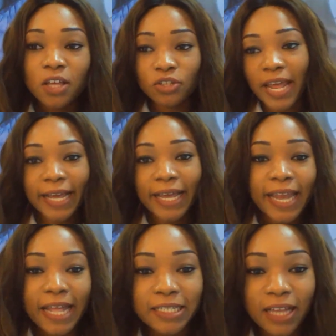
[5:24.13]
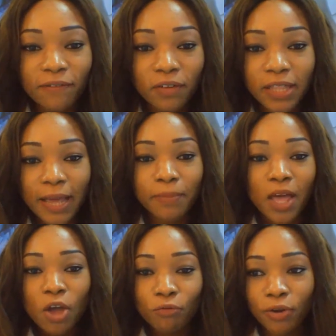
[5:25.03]
so that I can answer for them
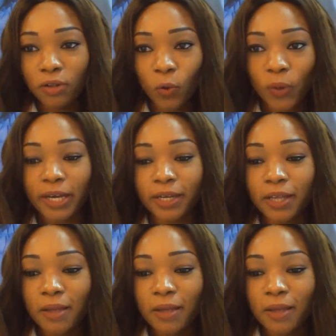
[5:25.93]
real quick.